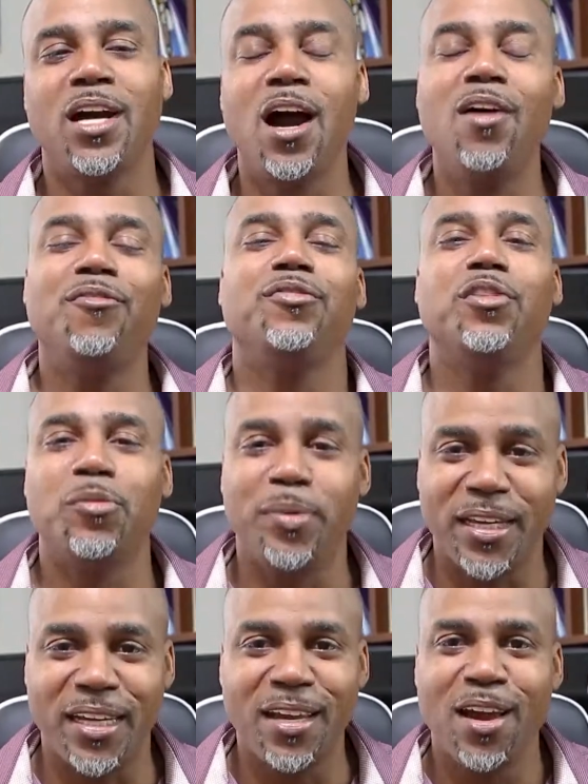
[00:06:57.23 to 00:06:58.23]

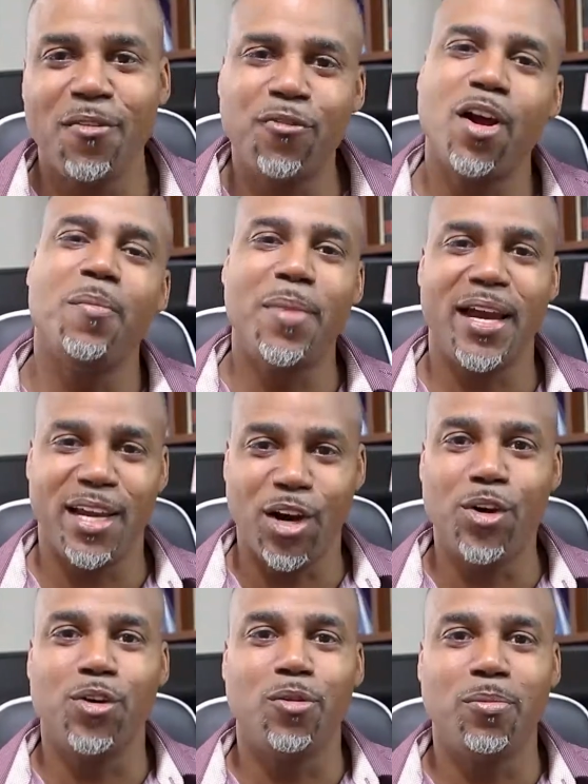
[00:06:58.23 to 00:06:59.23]
comfortably from my
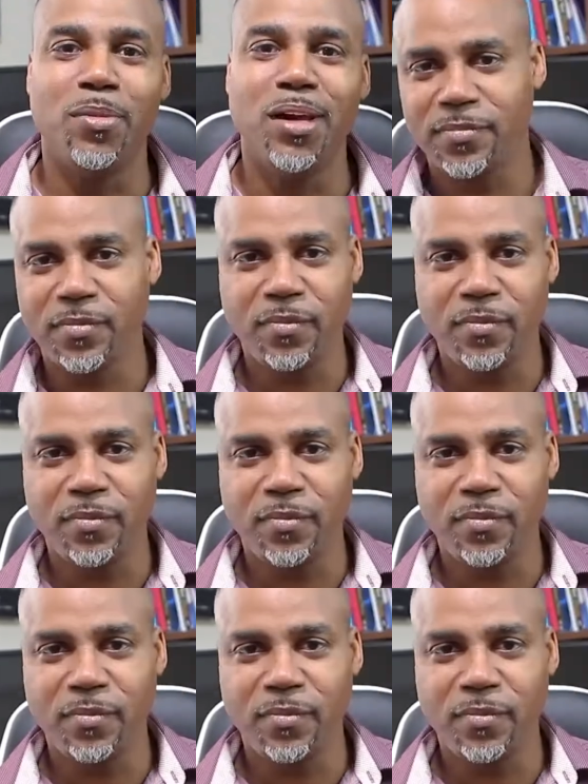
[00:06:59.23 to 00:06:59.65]
home.